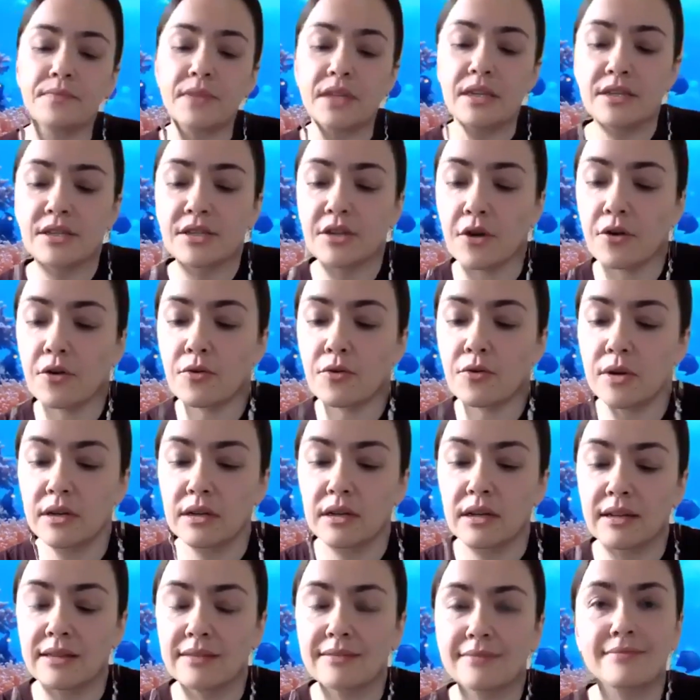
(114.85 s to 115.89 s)
So
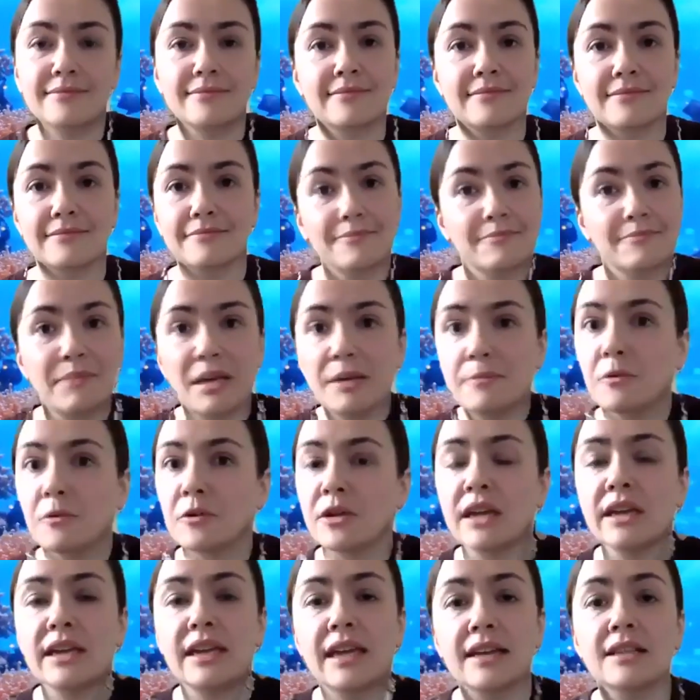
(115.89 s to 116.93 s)
people
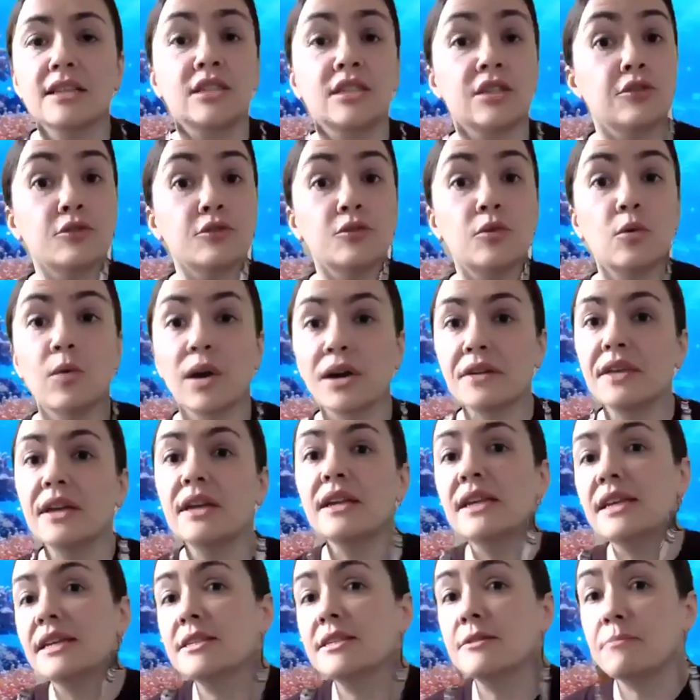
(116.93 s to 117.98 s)
can get to where they
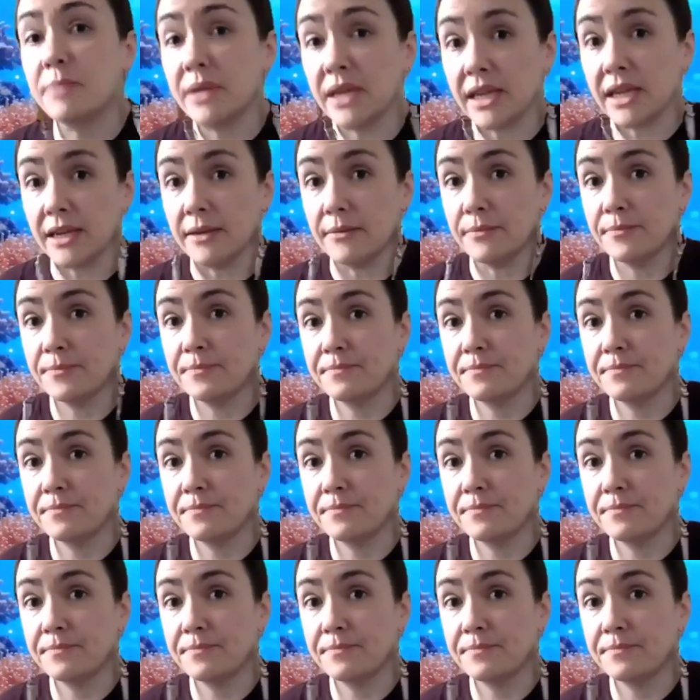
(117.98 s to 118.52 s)
need to be.